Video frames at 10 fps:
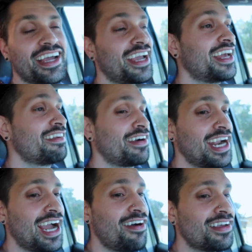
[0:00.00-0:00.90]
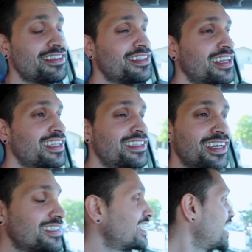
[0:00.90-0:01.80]
and right now it's usually
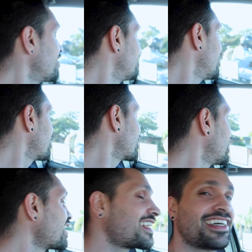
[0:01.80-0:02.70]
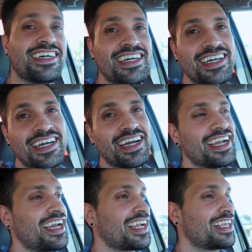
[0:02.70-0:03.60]
dinner time, five o'clock.
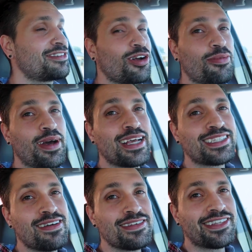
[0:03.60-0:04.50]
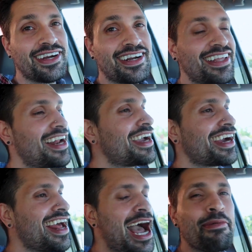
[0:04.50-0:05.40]
And kids go to bed at 7.30. That
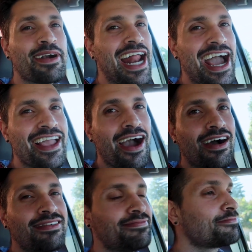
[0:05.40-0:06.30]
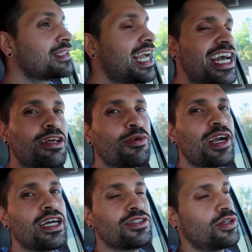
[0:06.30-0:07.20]
ain't gonna happen tonight, y'all. It is
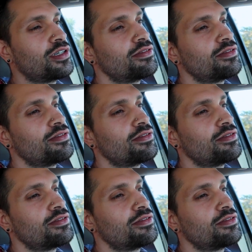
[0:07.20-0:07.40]
what it is, though.